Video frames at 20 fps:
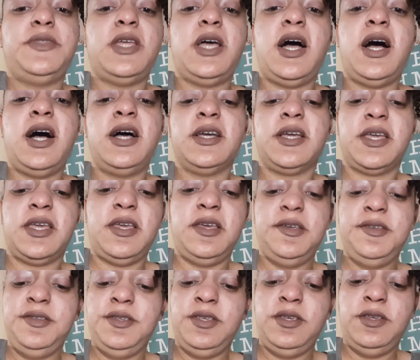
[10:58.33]
I
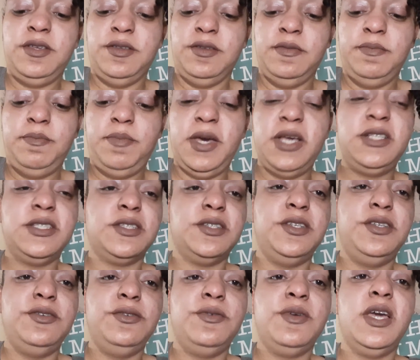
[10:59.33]

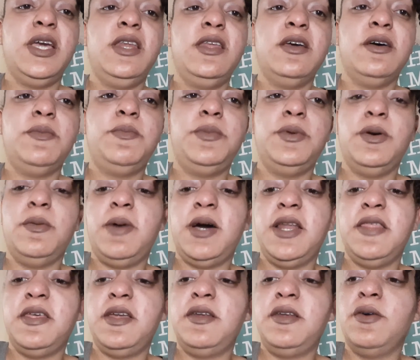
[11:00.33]
basically, you can't help
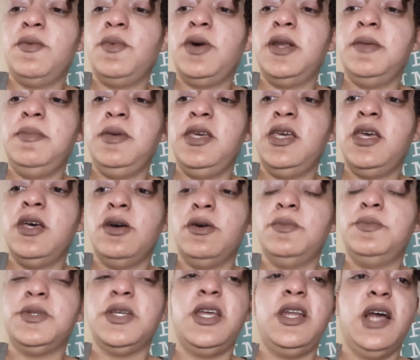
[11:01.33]
nobody that want to be
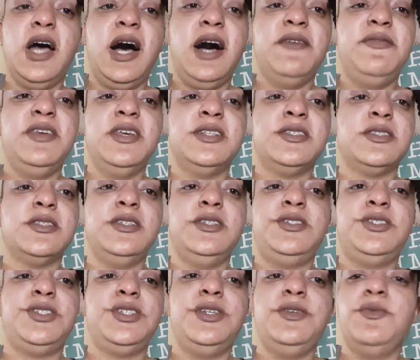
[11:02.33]
helped. And obviously
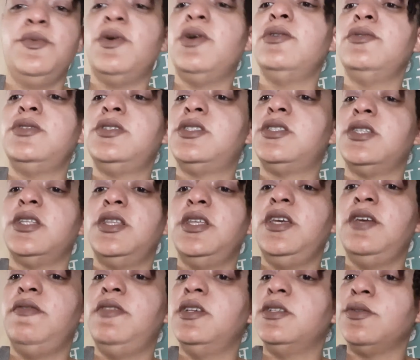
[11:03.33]
she wants to
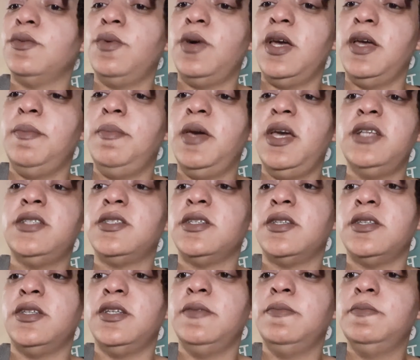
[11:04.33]
live this way,
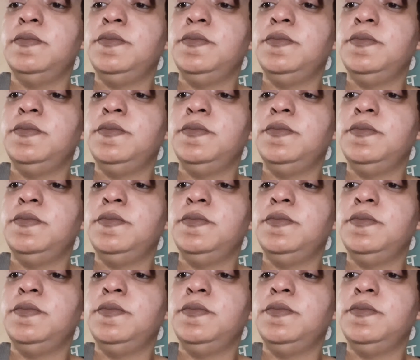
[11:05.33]
basically.